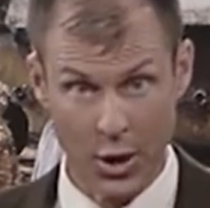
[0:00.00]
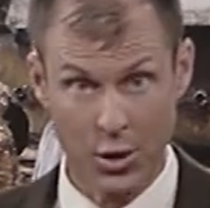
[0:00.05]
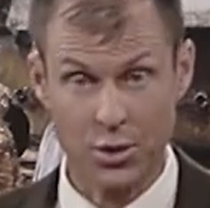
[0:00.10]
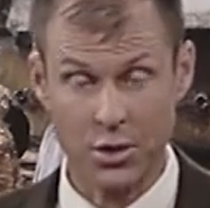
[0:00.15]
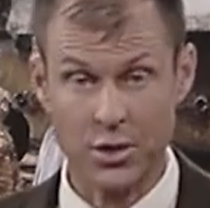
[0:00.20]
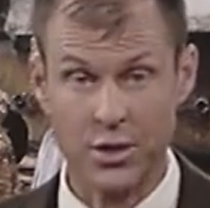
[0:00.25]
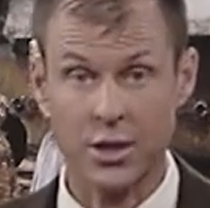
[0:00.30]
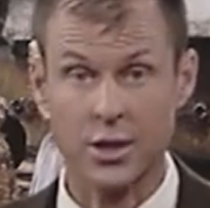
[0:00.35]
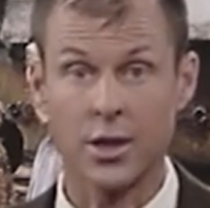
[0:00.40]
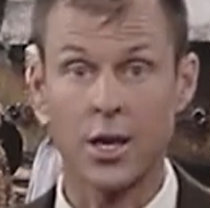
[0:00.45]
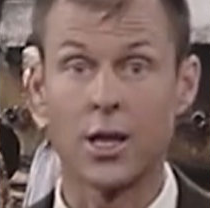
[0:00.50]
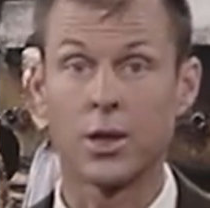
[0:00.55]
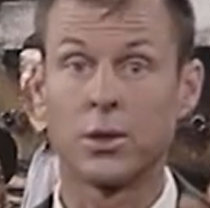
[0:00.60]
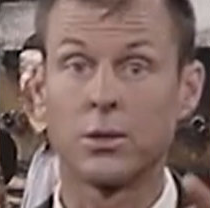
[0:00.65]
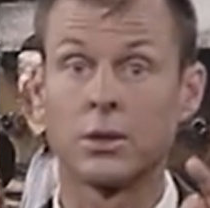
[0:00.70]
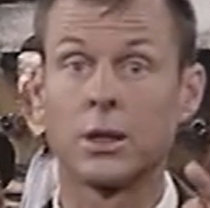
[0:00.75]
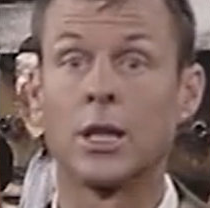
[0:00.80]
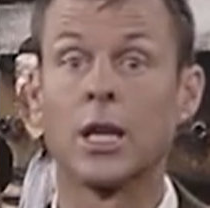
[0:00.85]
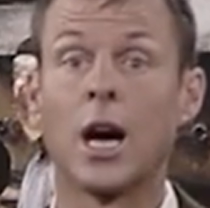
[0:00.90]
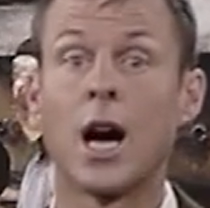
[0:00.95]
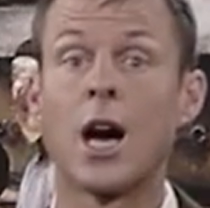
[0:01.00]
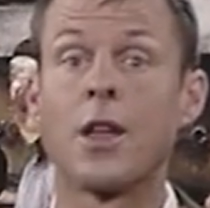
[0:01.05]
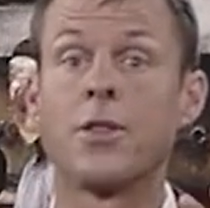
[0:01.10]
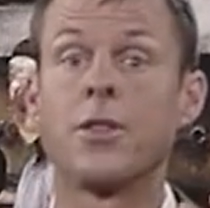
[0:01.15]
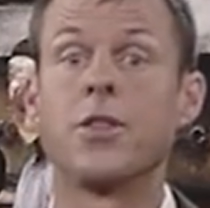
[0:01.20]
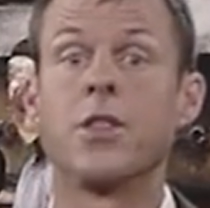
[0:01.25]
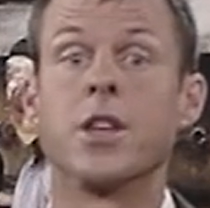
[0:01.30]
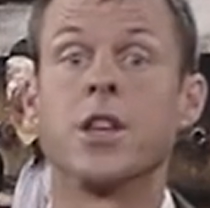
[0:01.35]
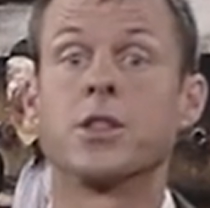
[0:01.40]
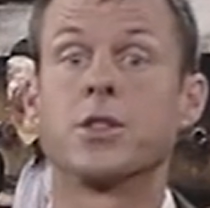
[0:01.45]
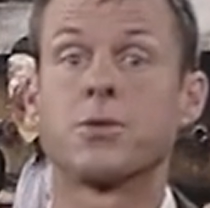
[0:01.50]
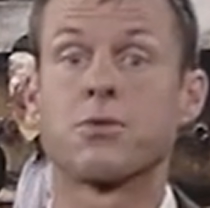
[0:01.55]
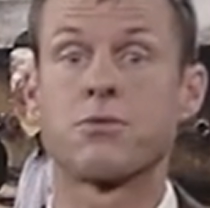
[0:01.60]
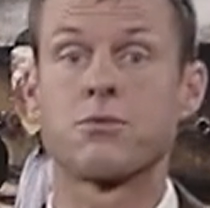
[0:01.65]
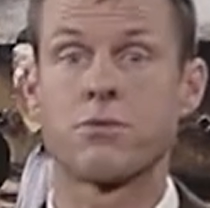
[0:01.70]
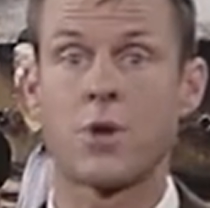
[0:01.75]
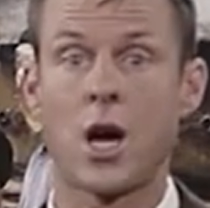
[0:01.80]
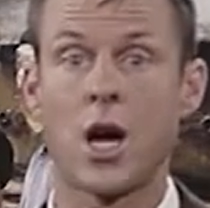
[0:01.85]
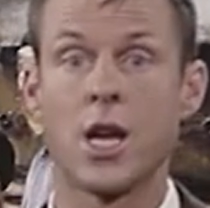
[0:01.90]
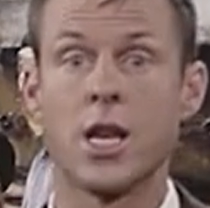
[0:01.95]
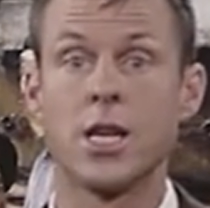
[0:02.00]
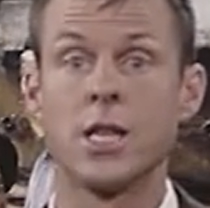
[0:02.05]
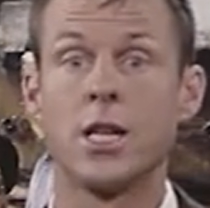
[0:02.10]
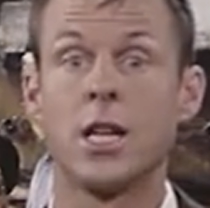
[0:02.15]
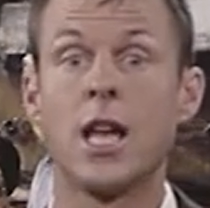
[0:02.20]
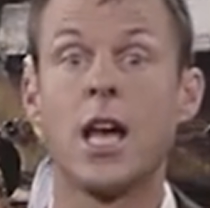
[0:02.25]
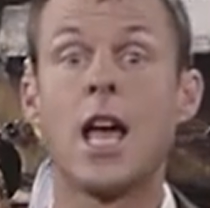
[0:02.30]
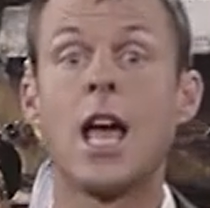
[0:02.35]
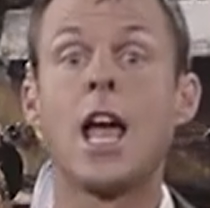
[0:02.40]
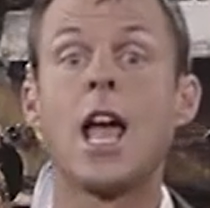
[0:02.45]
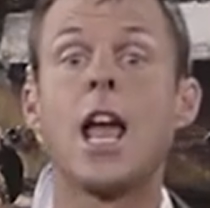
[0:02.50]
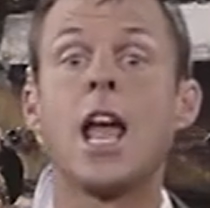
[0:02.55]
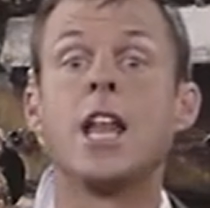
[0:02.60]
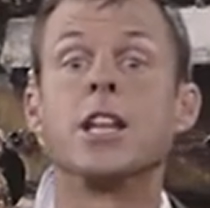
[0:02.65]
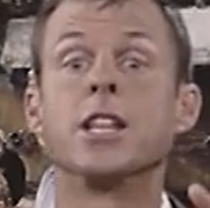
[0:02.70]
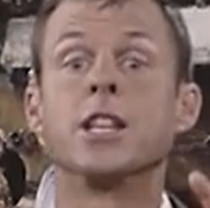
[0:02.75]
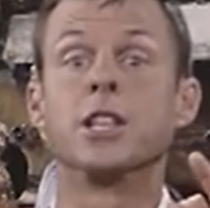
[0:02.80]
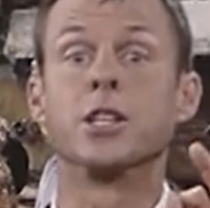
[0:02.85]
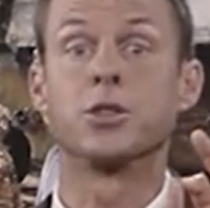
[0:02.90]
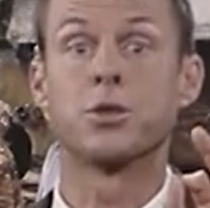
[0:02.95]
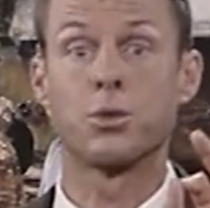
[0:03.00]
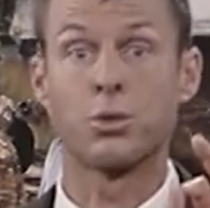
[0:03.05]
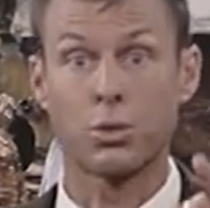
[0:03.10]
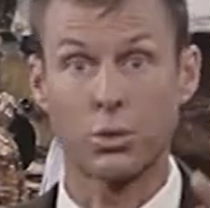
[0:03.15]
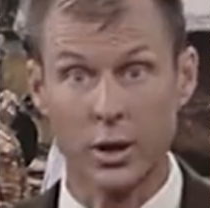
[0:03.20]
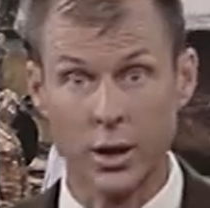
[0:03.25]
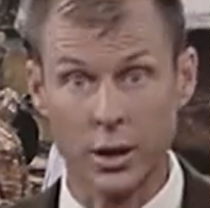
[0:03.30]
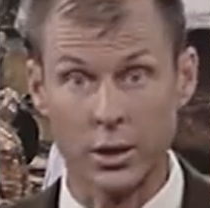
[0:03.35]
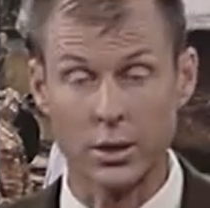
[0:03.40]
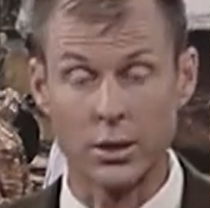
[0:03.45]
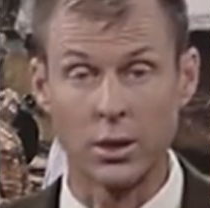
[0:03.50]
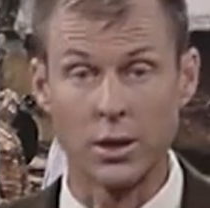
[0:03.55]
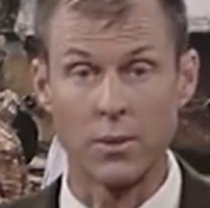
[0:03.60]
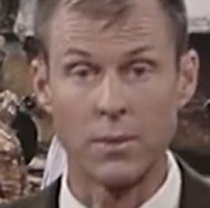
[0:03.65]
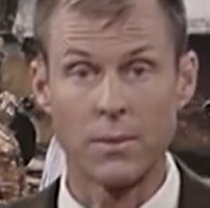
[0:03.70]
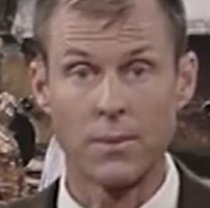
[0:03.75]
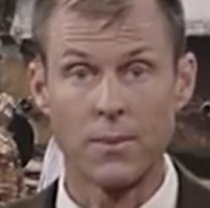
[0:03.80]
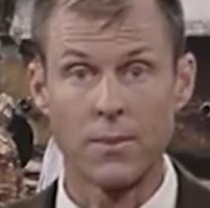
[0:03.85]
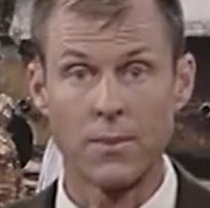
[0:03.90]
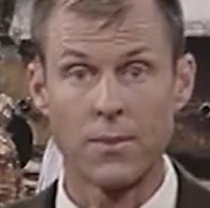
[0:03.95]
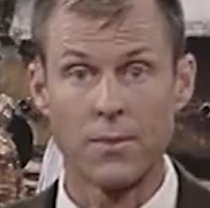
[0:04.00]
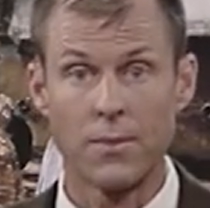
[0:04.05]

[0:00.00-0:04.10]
Aristotle got this right, and it is critical.